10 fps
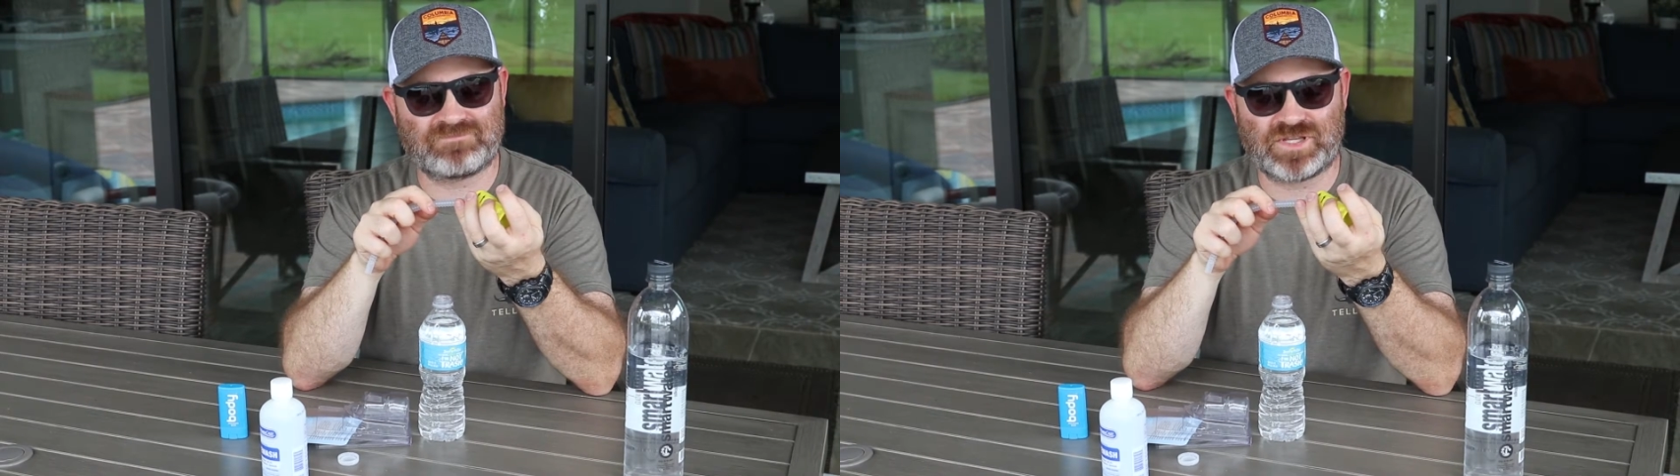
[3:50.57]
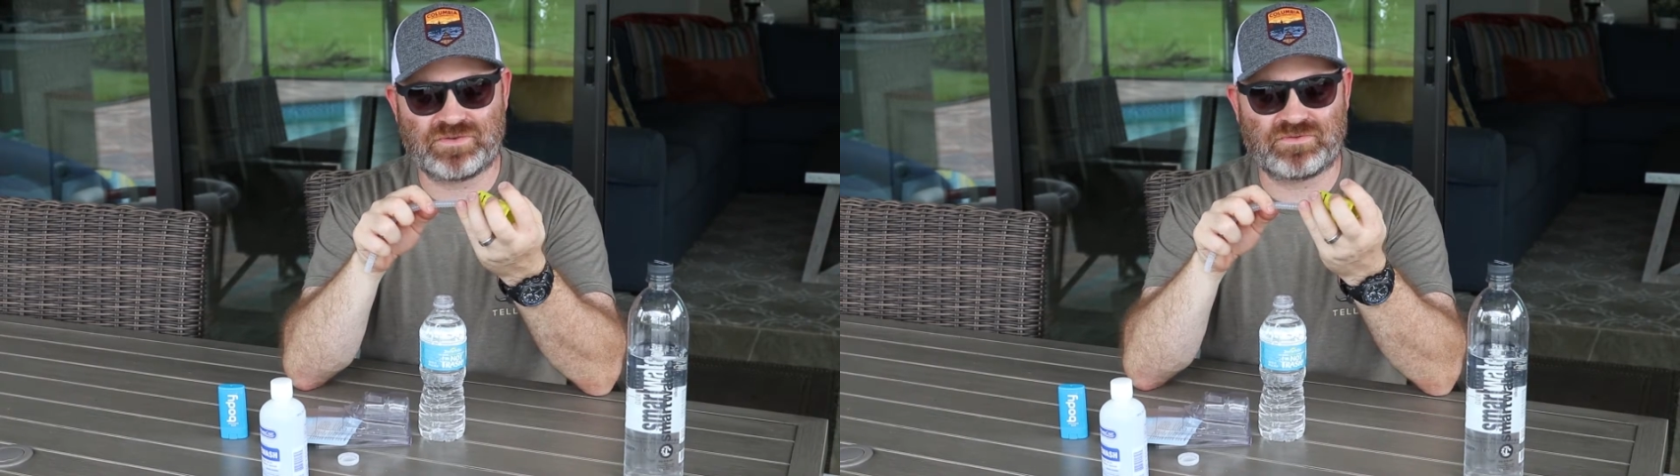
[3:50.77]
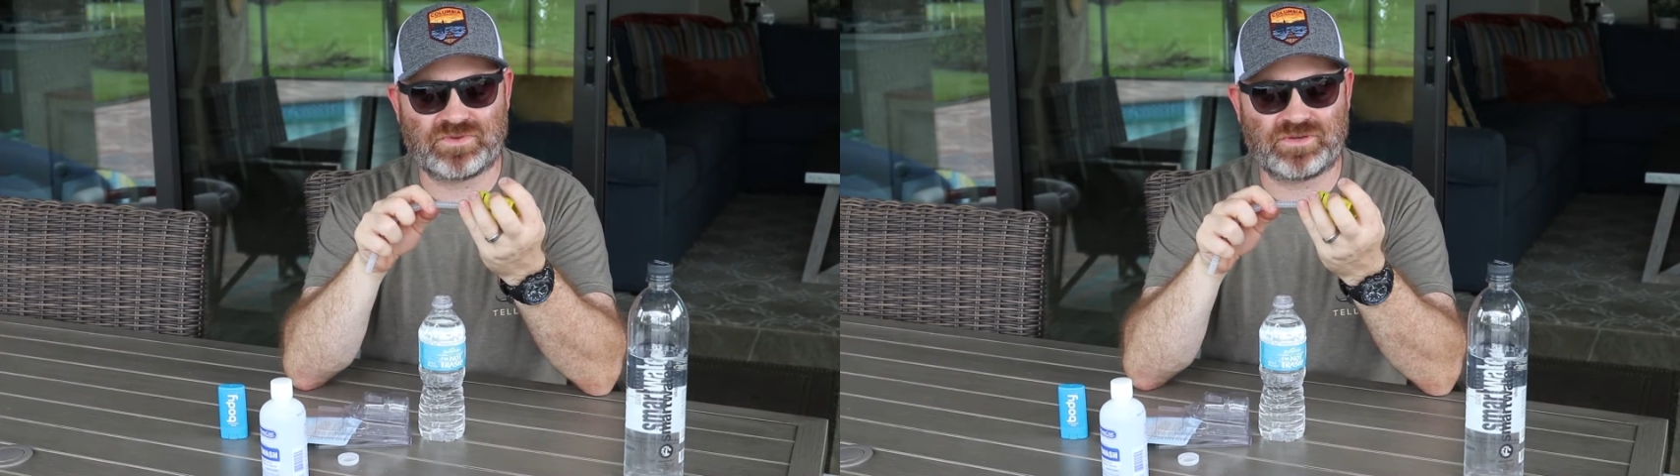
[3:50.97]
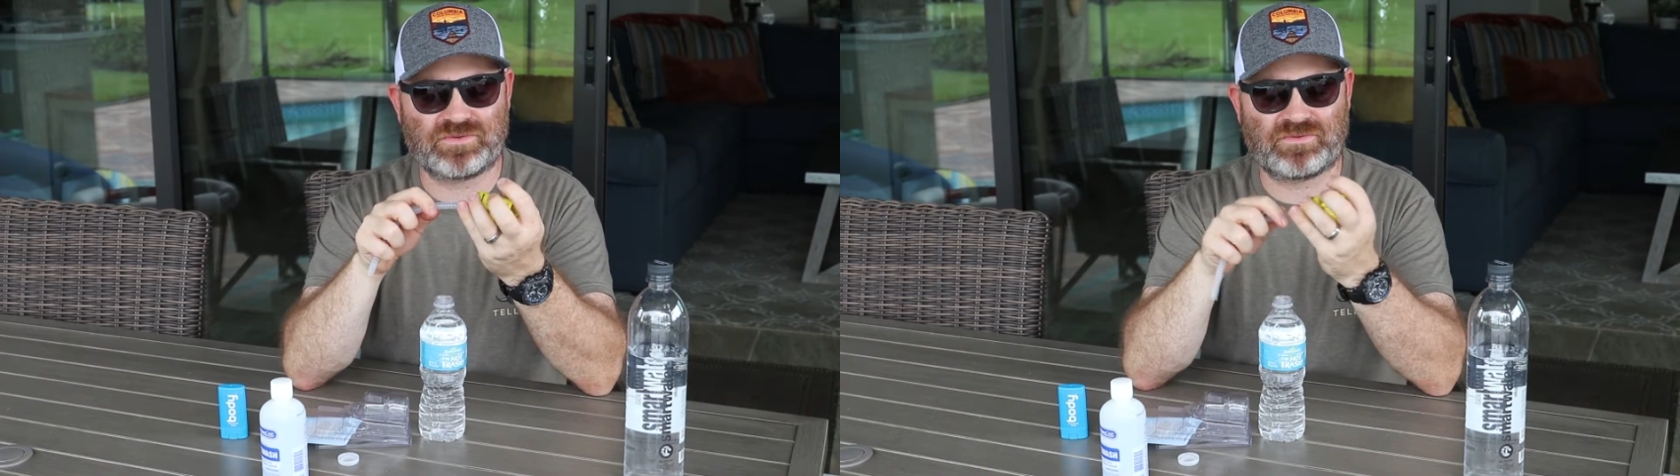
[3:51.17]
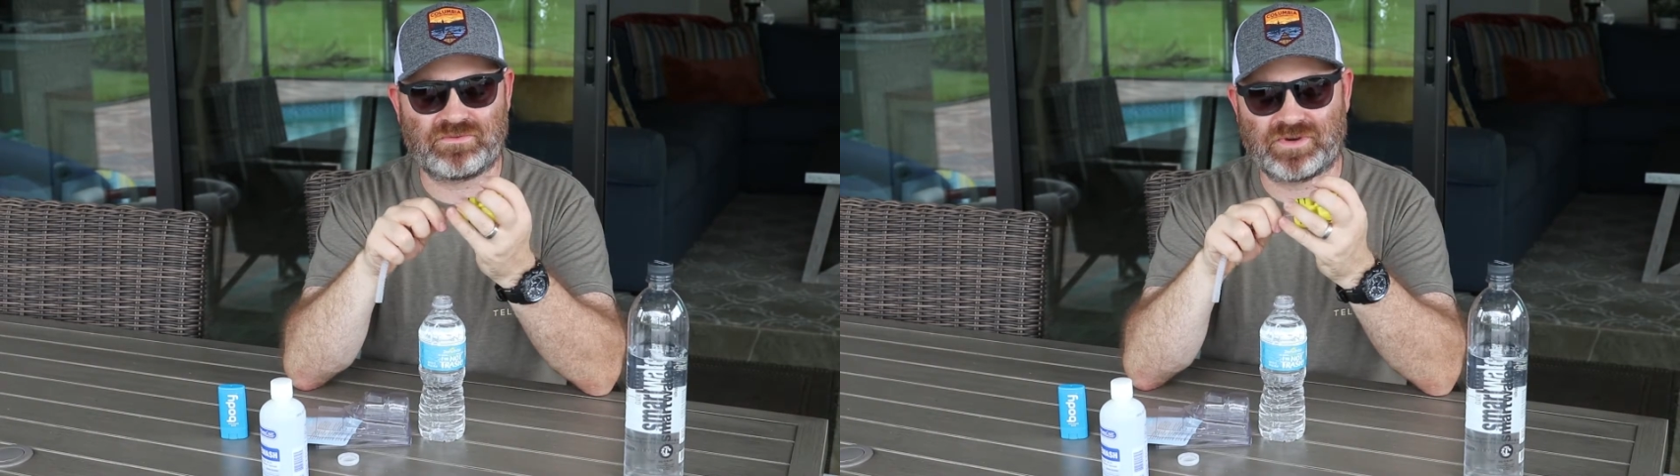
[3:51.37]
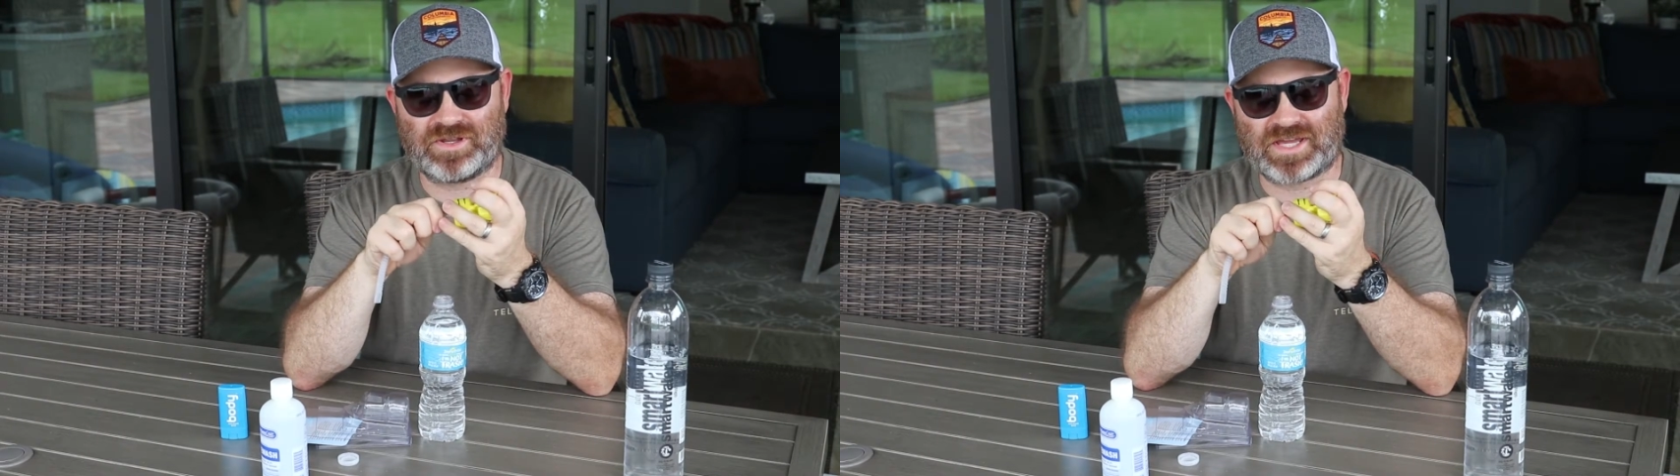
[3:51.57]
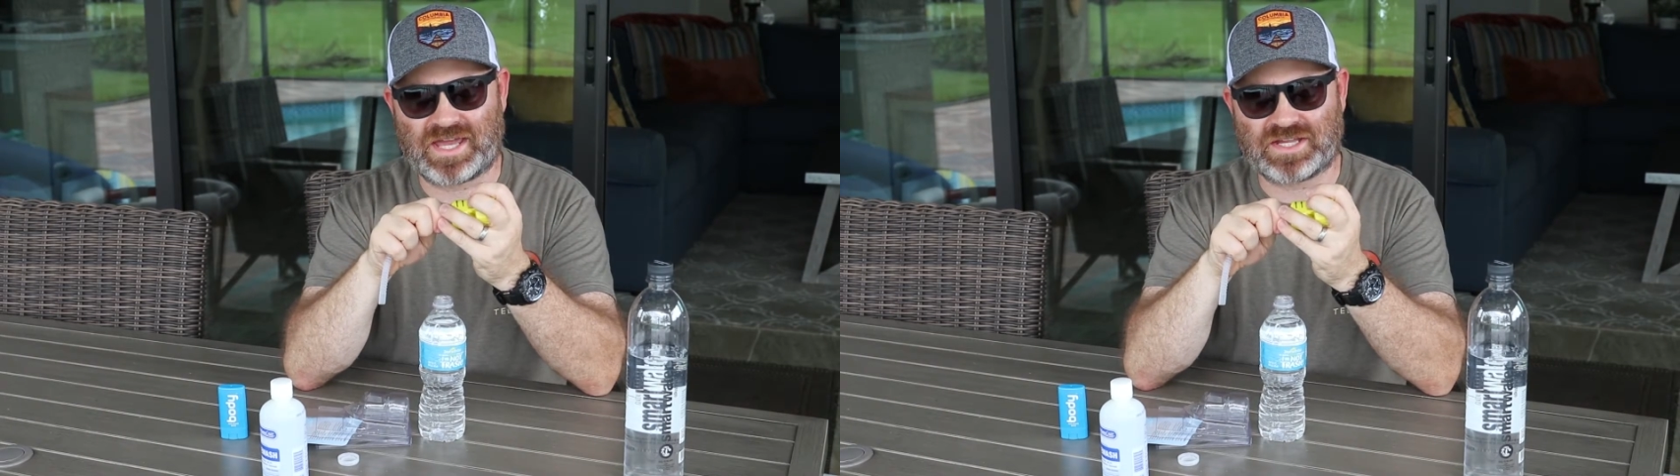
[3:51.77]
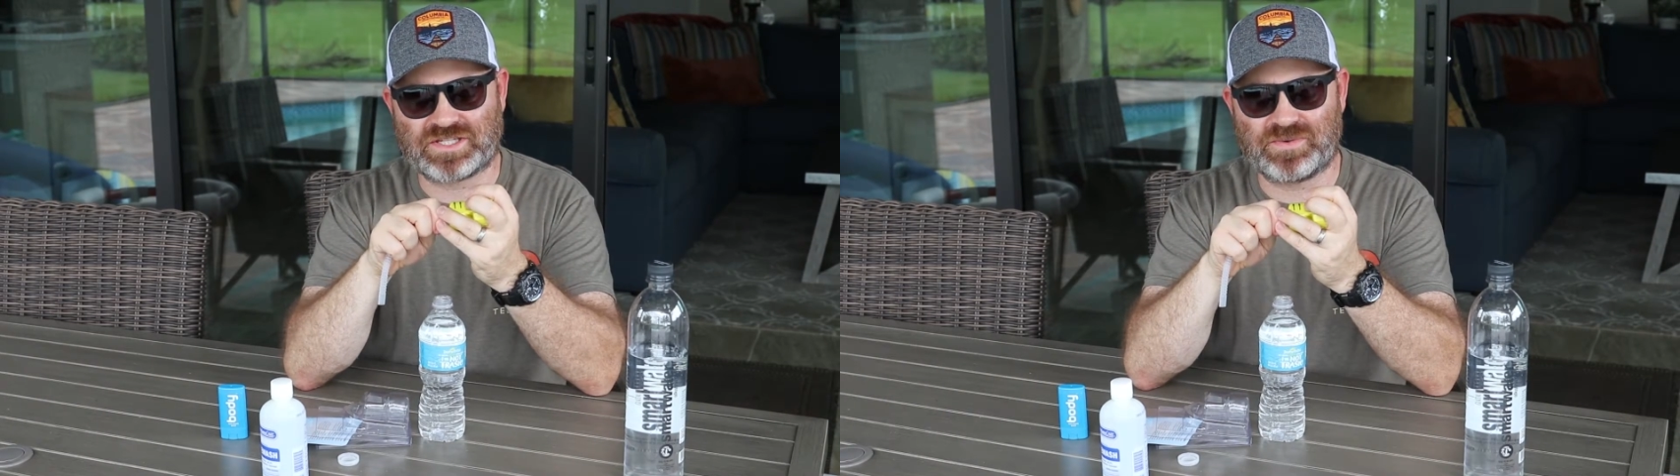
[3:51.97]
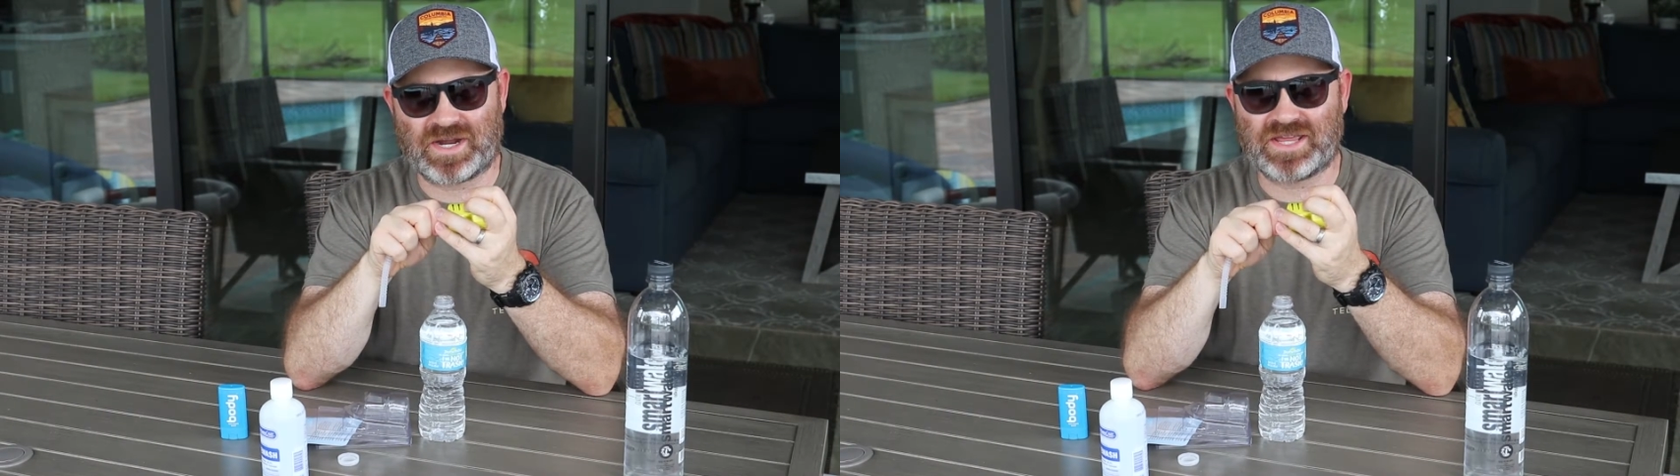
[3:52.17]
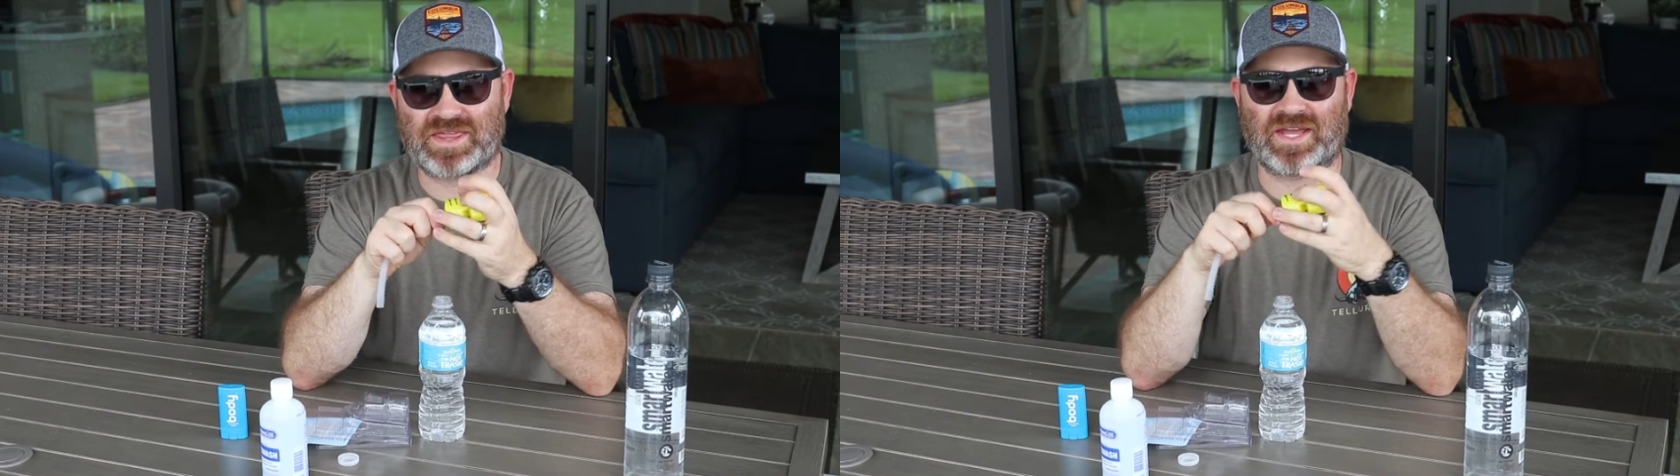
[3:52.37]
you you really can't do
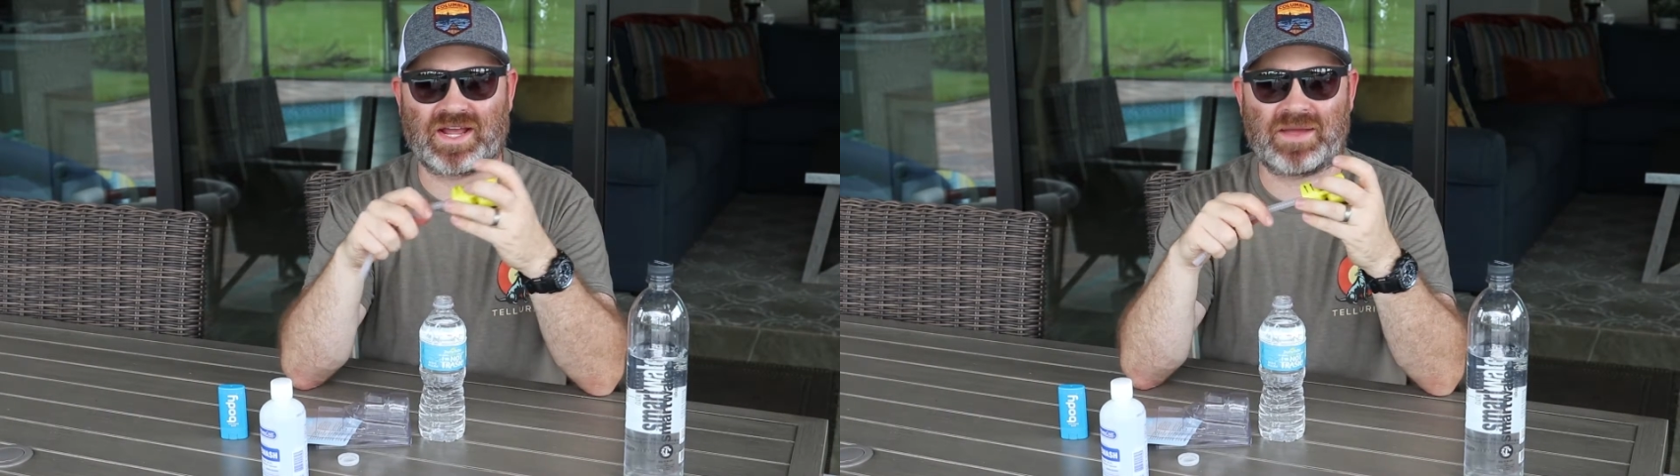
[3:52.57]
anything.